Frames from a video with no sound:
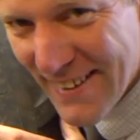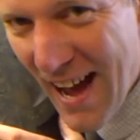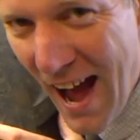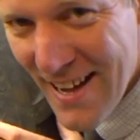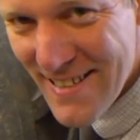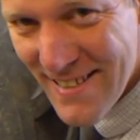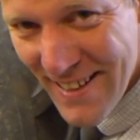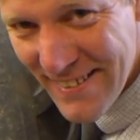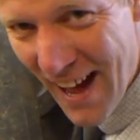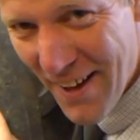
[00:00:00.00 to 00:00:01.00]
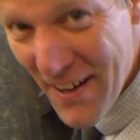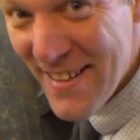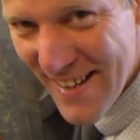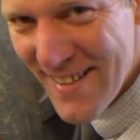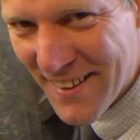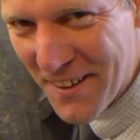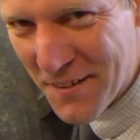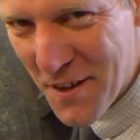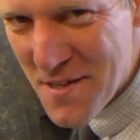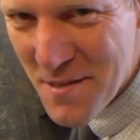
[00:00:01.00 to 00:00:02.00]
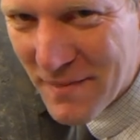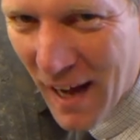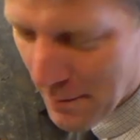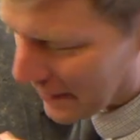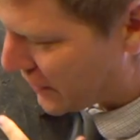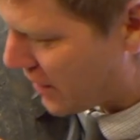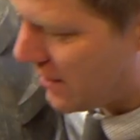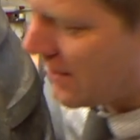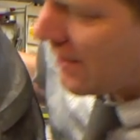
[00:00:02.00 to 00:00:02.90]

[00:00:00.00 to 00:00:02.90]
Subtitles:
Yes. Now this is gonna do some damage.